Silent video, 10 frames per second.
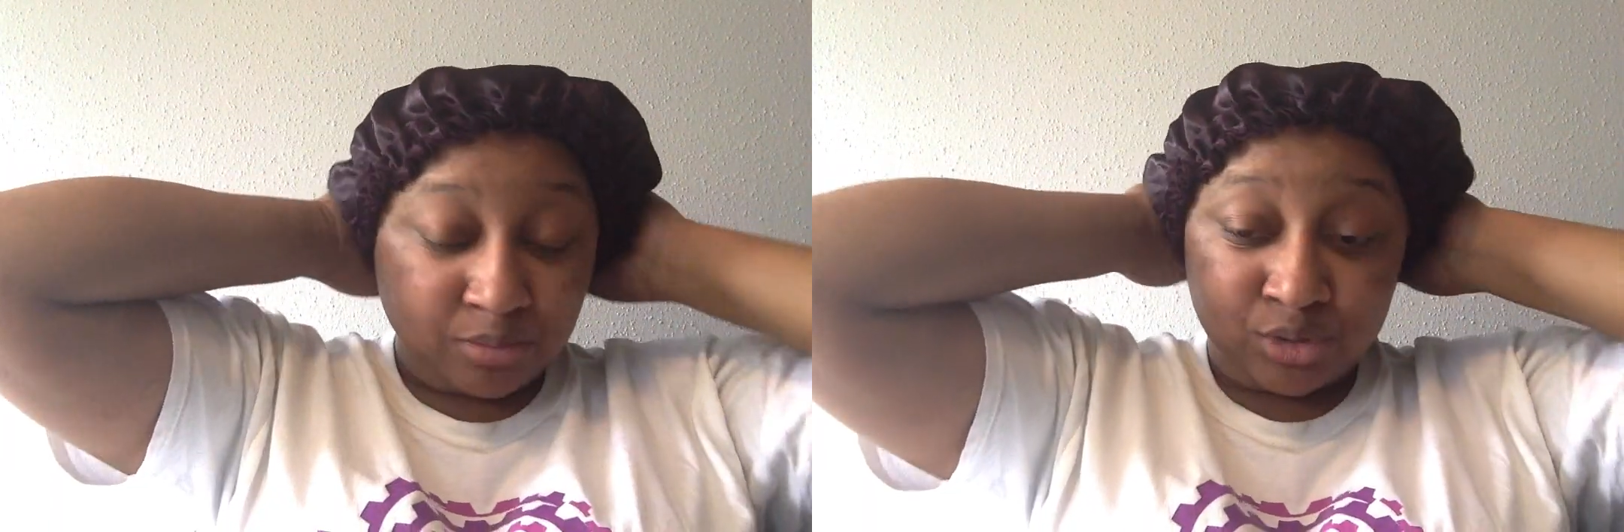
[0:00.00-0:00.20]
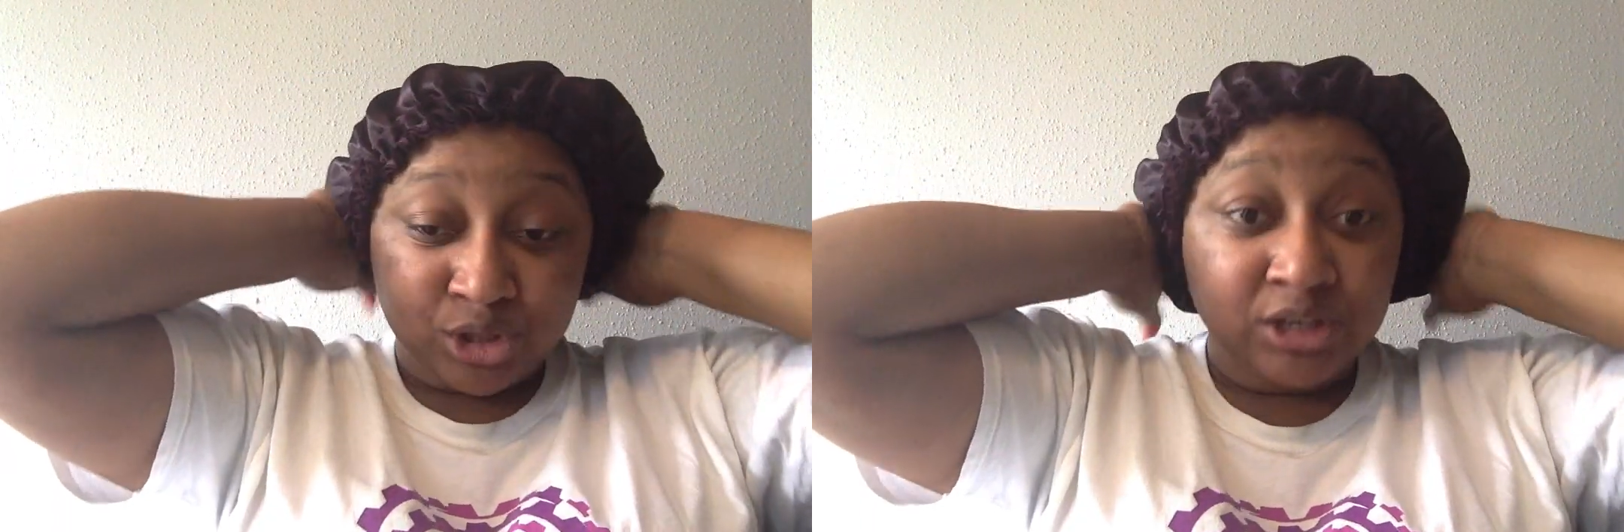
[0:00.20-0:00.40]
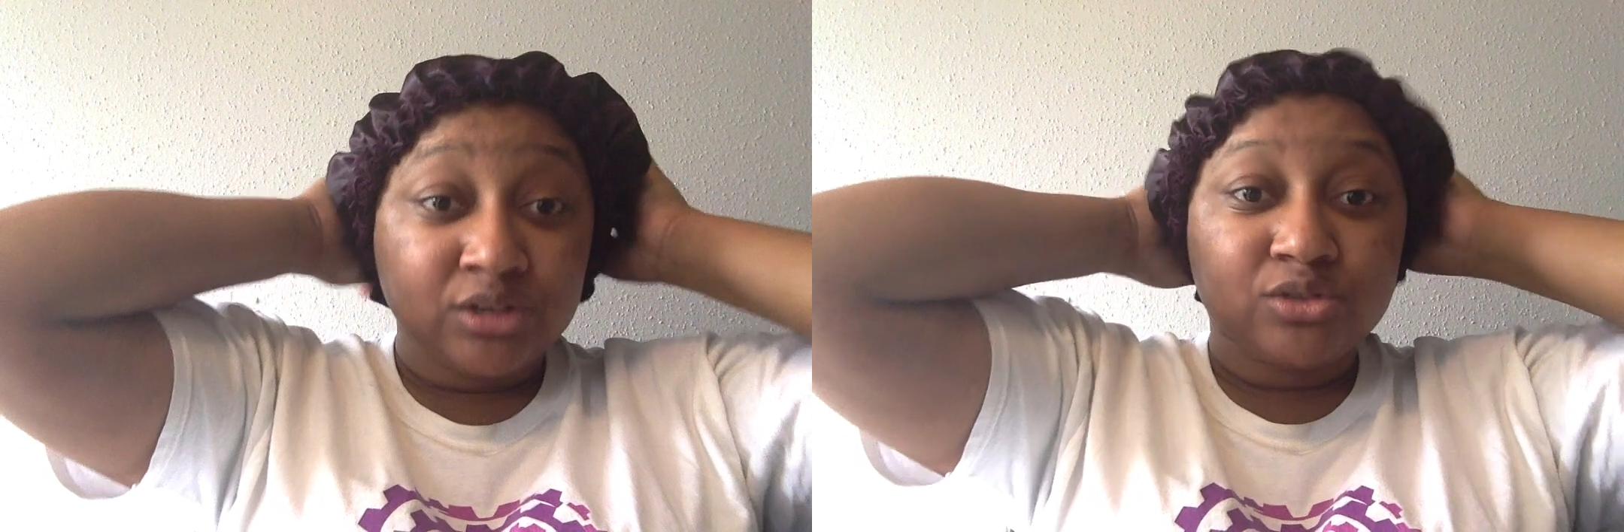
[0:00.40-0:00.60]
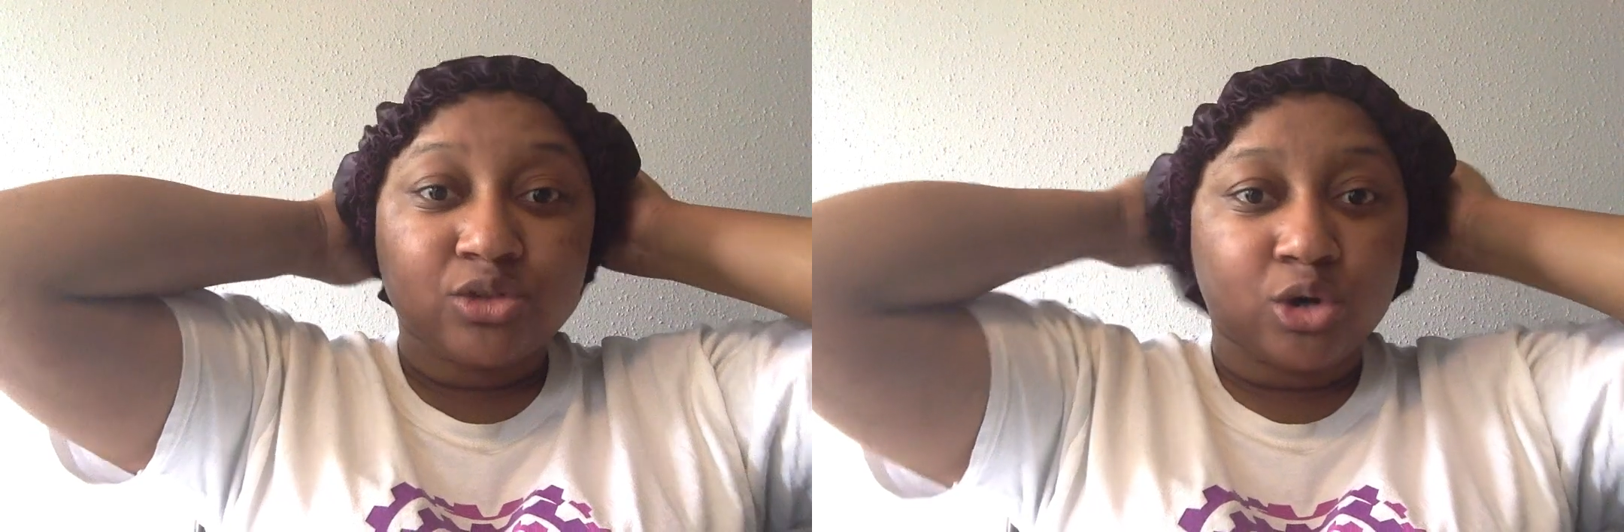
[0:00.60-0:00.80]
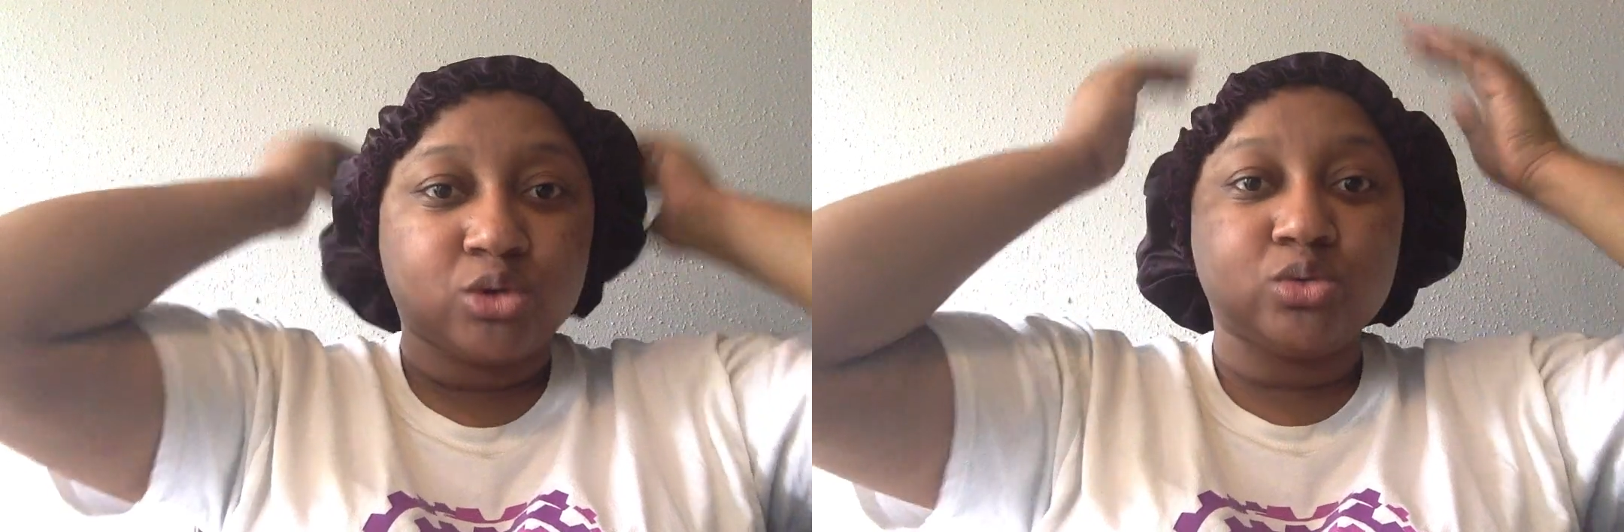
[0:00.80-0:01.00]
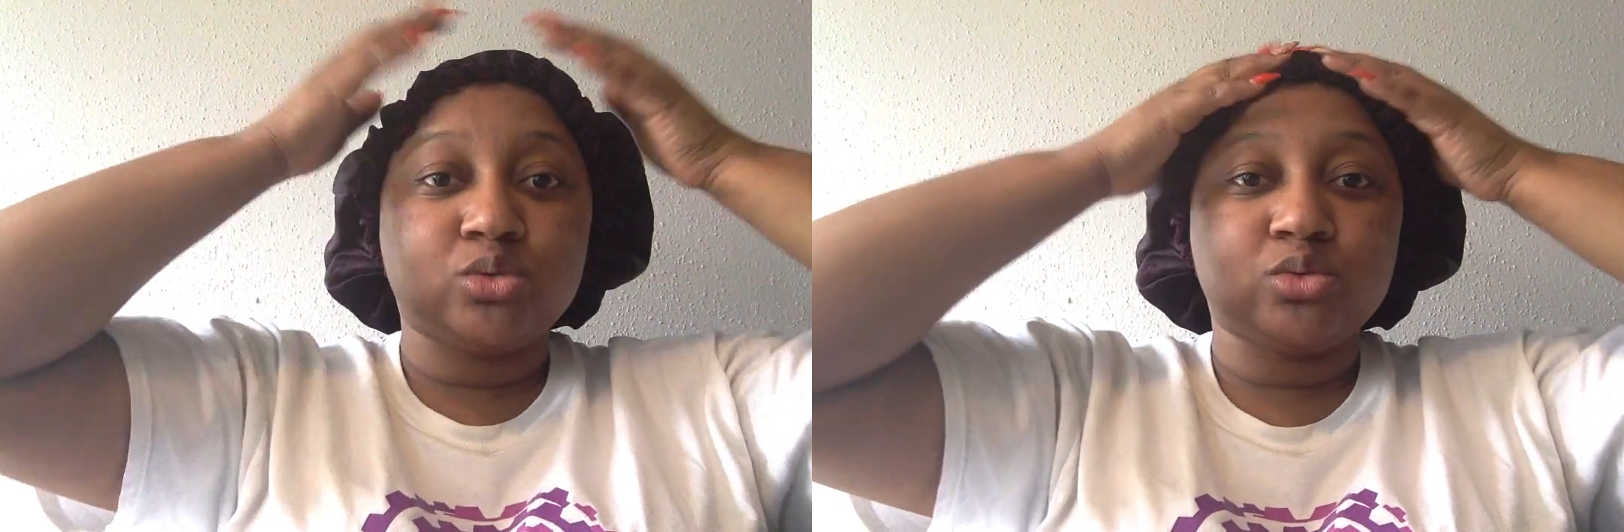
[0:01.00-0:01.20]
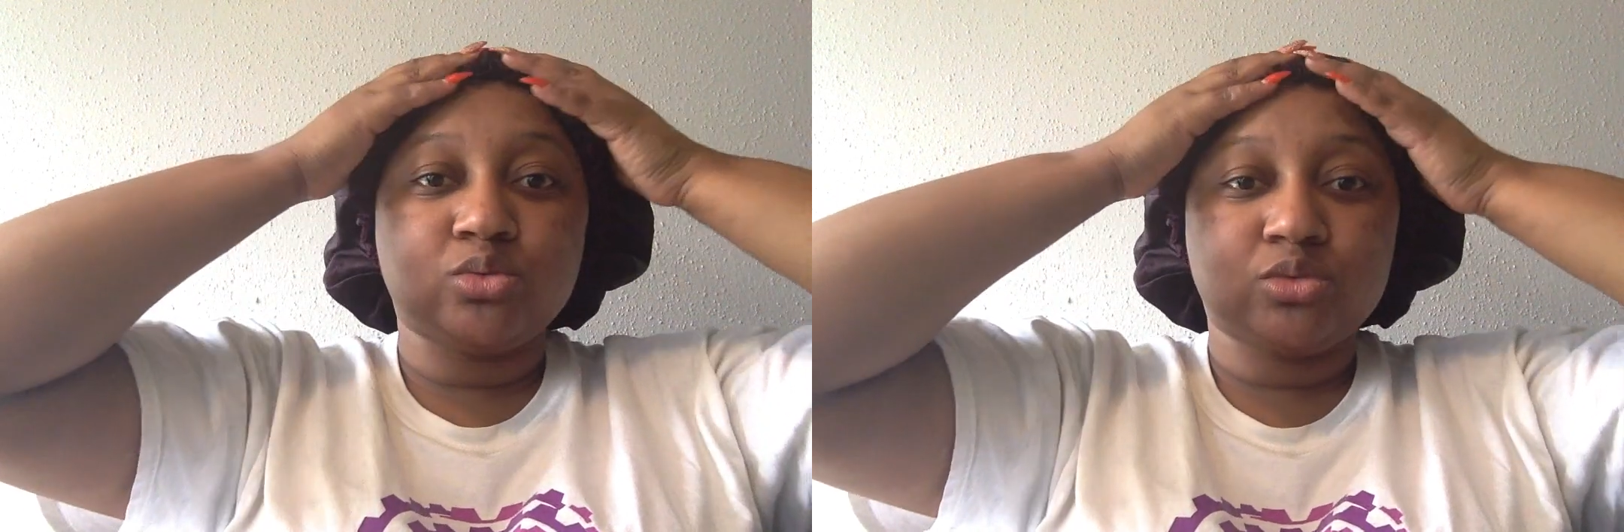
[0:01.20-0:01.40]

please go